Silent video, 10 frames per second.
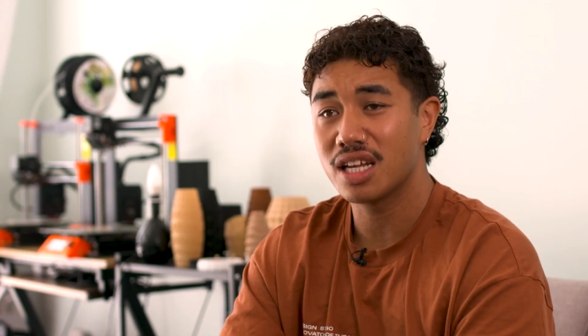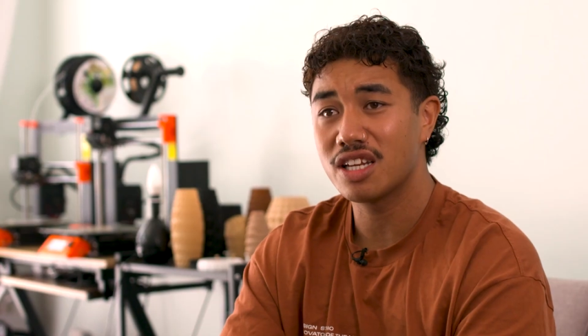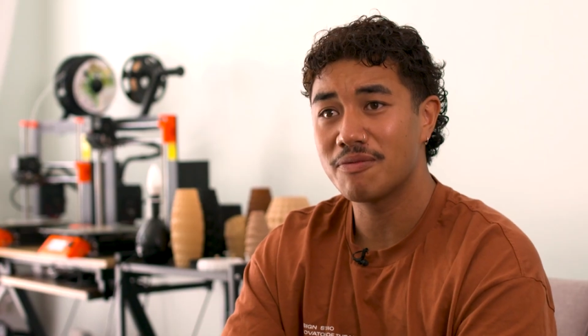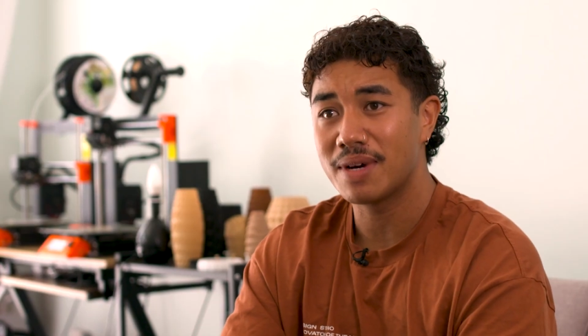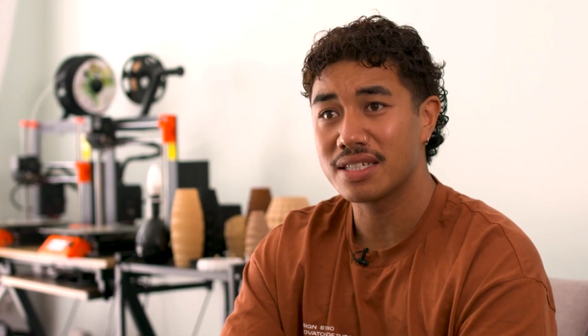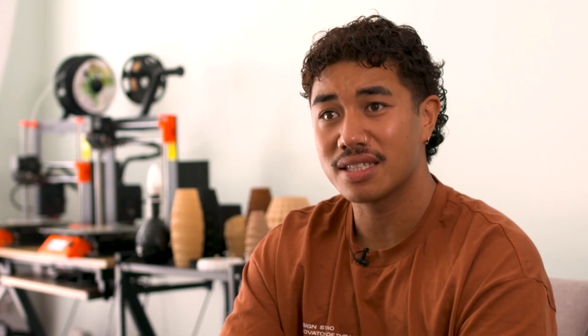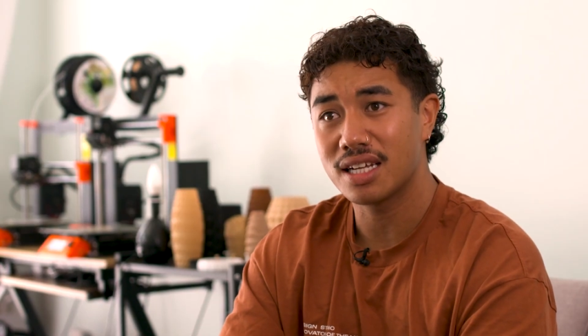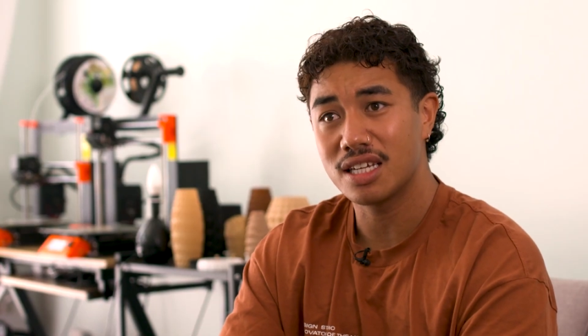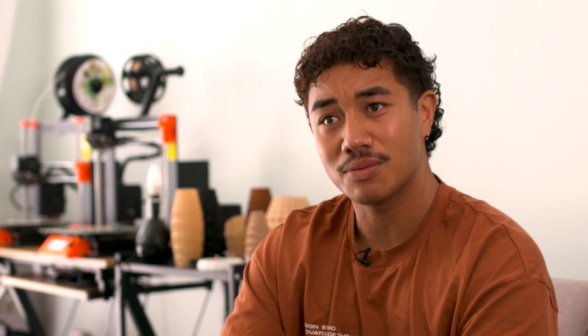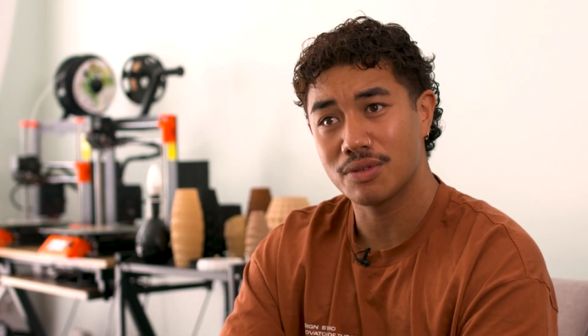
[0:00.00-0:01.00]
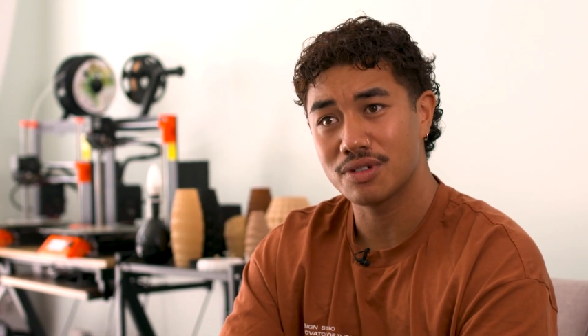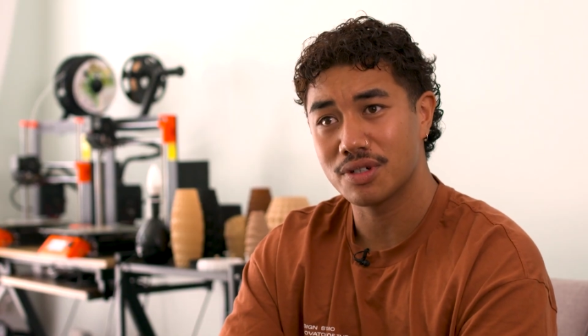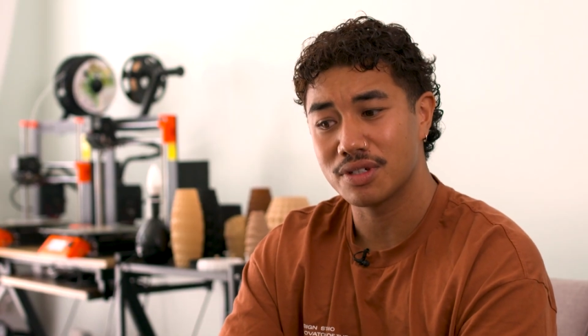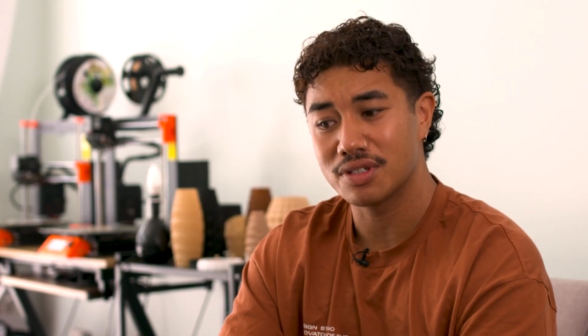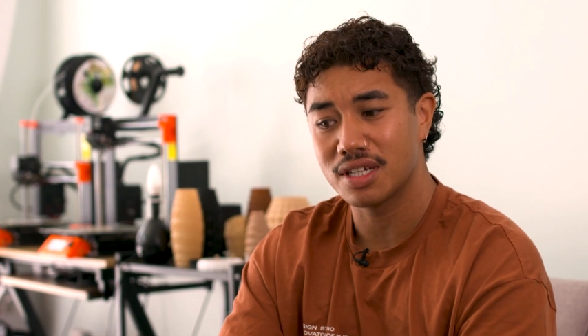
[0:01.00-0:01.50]
the end of my studies, which
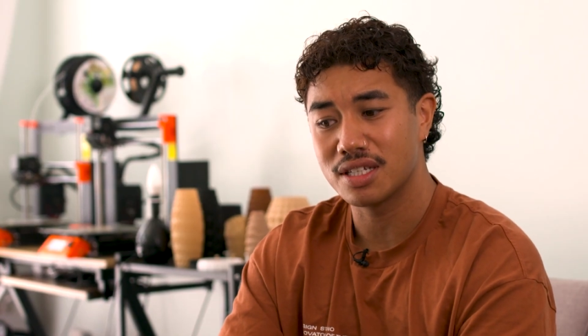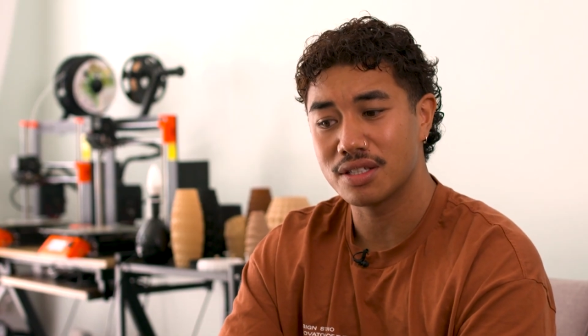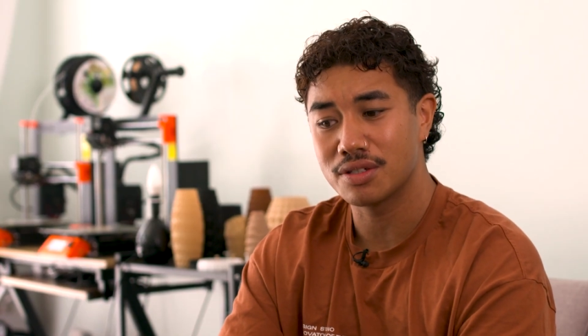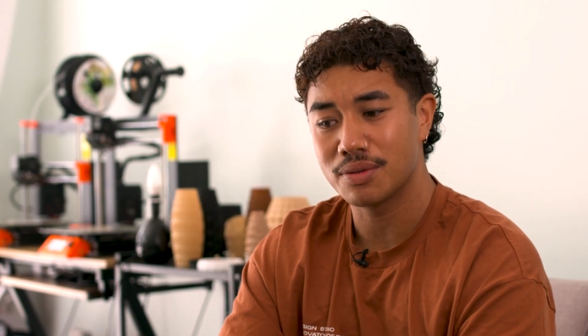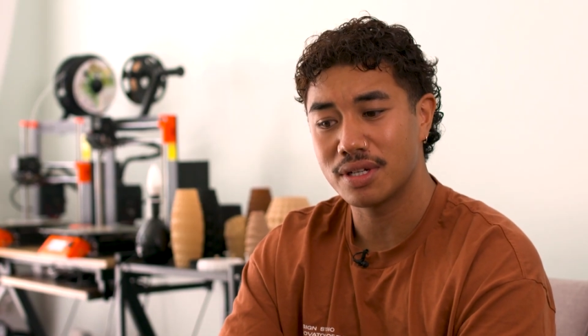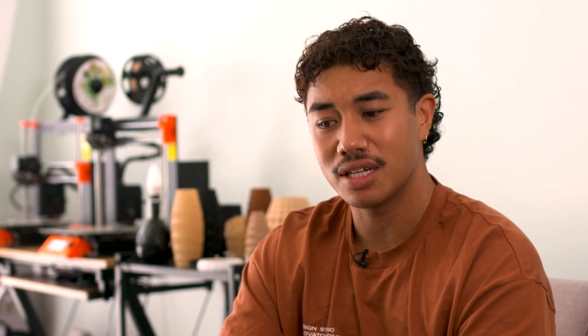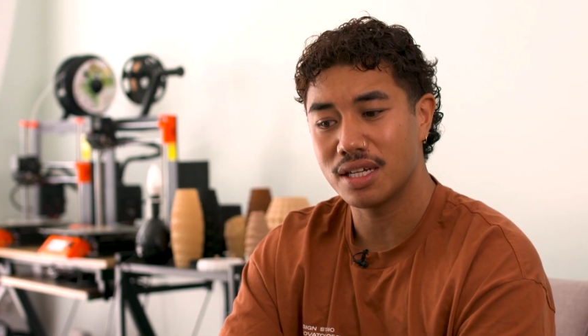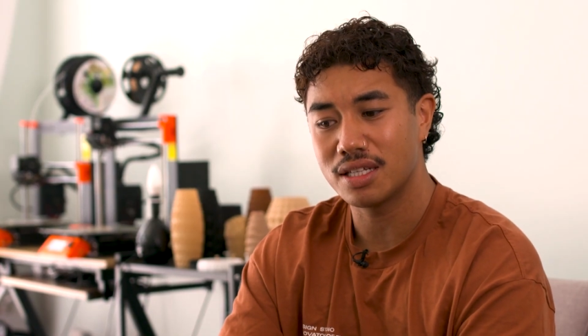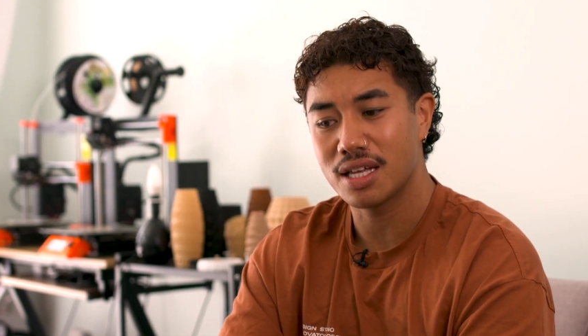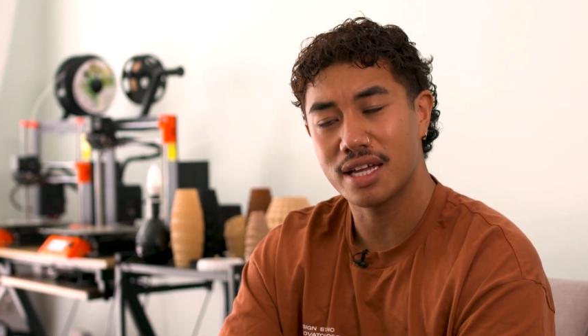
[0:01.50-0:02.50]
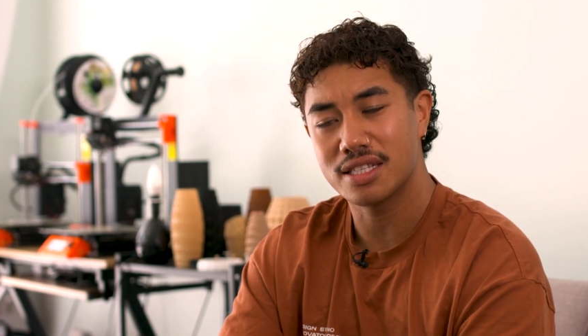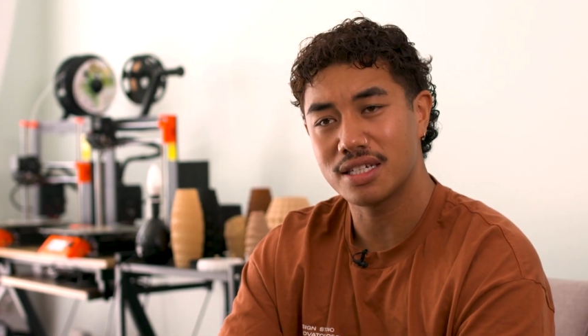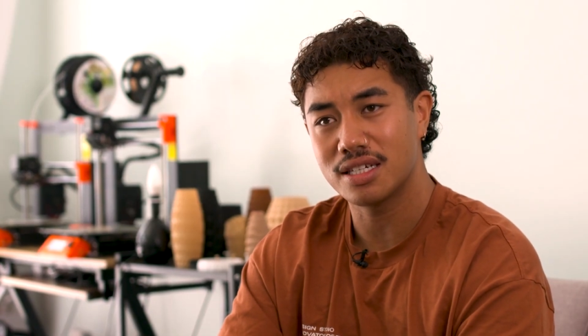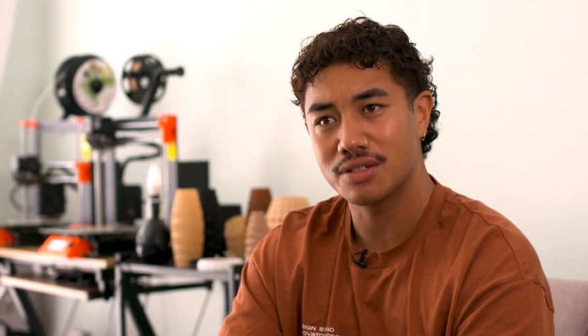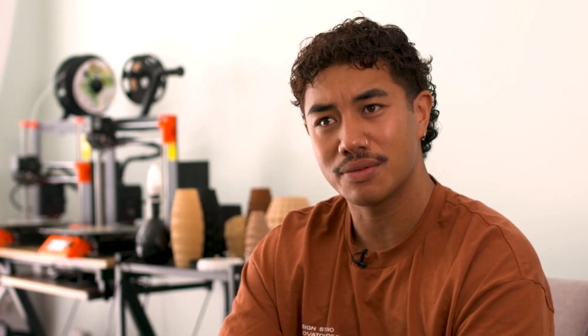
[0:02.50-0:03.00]
was in
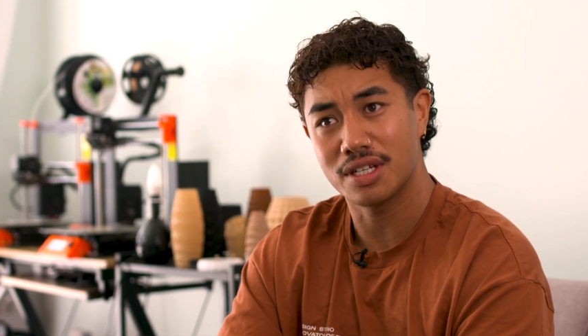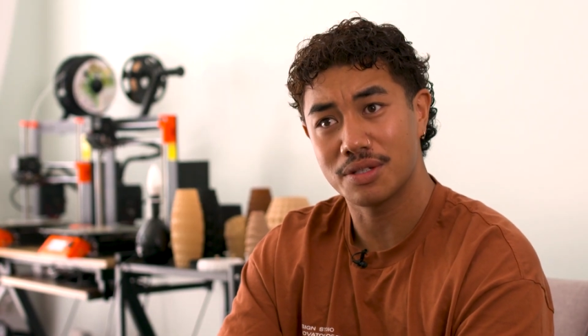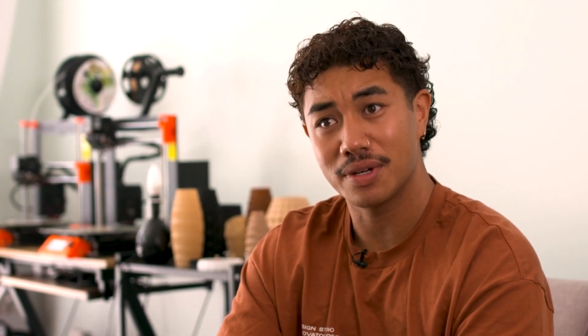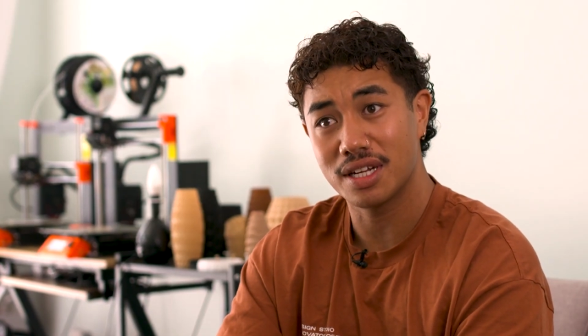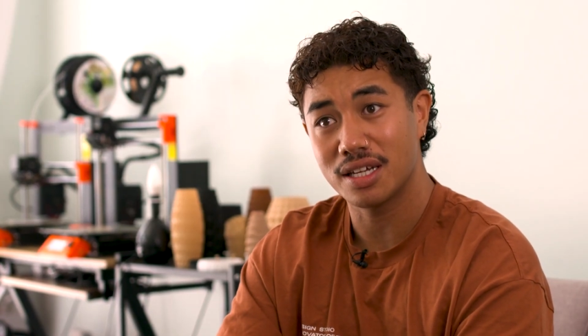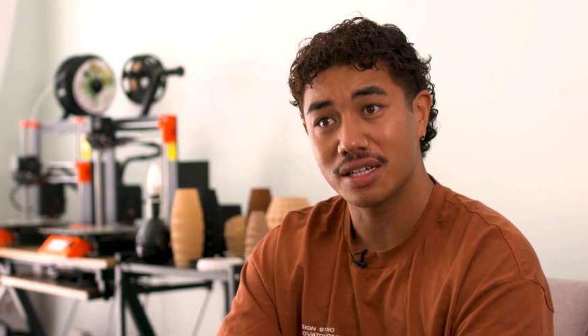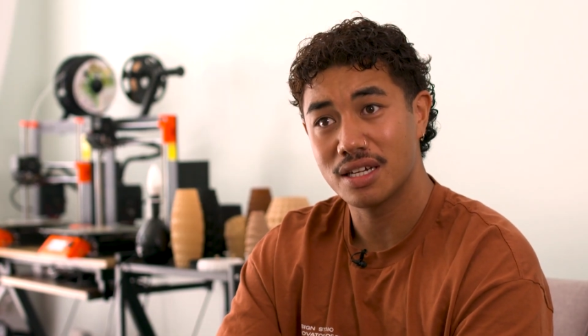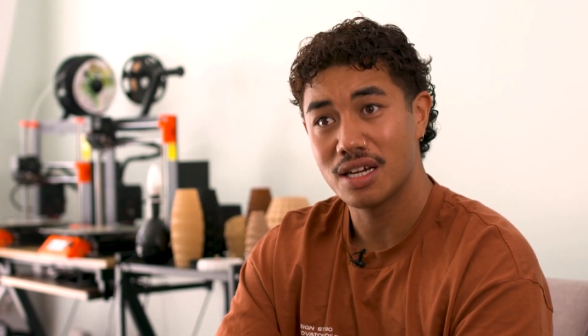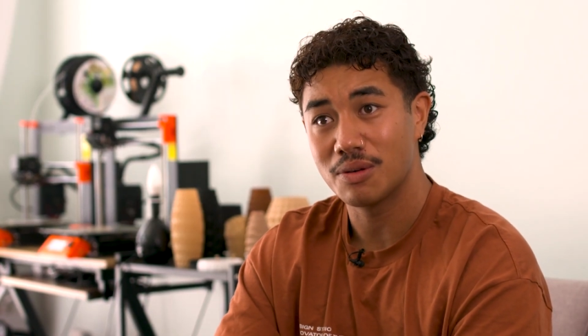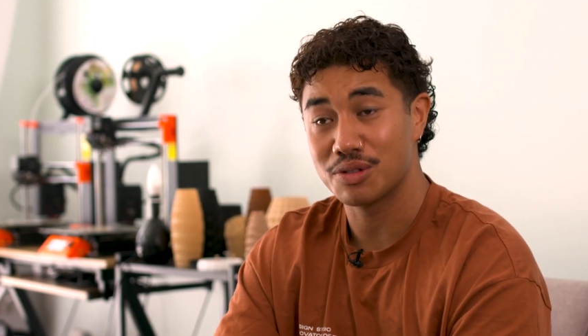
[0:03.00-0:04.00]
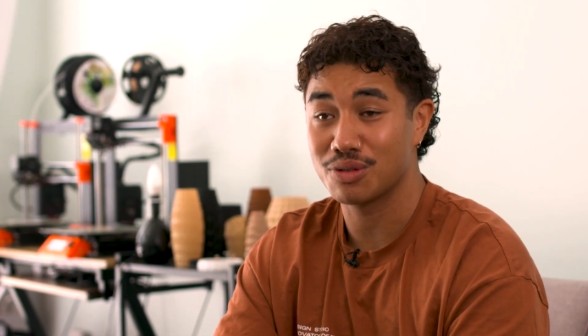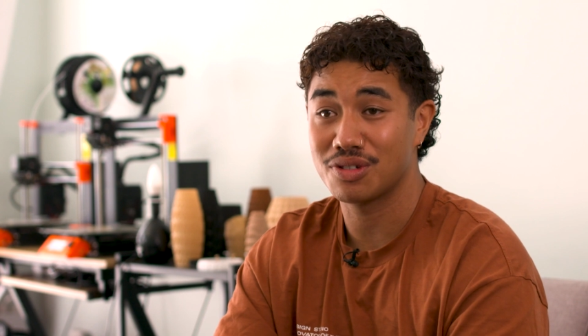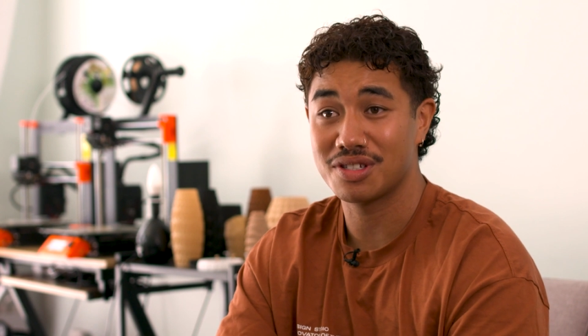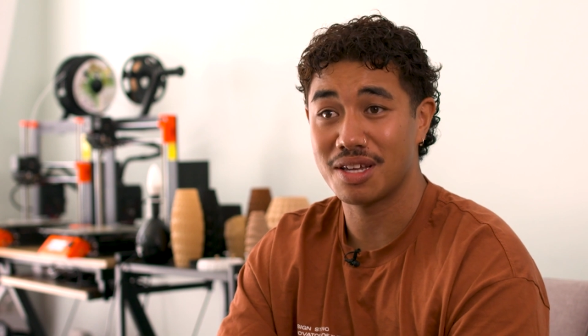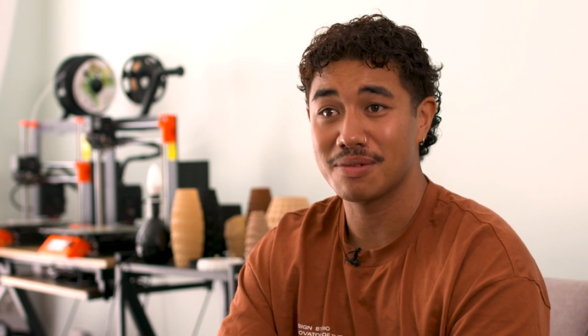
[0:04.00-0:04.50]
2019, 2020, was also the
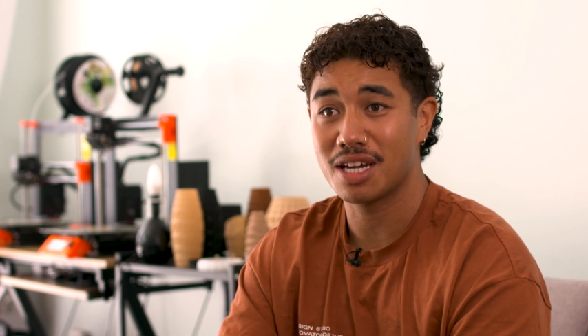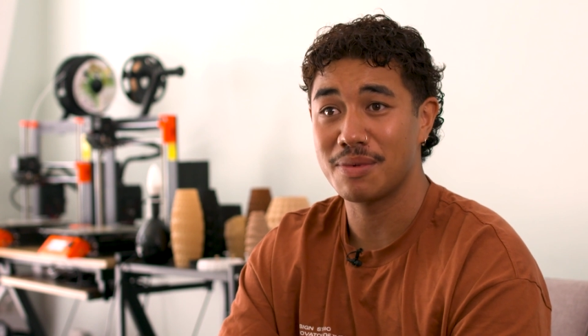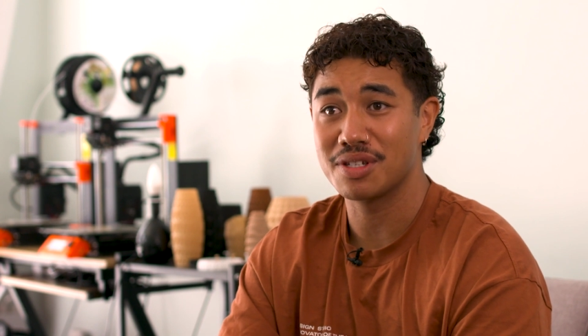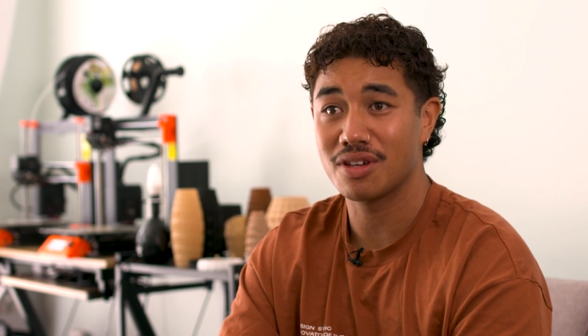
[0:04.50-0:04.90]
same time as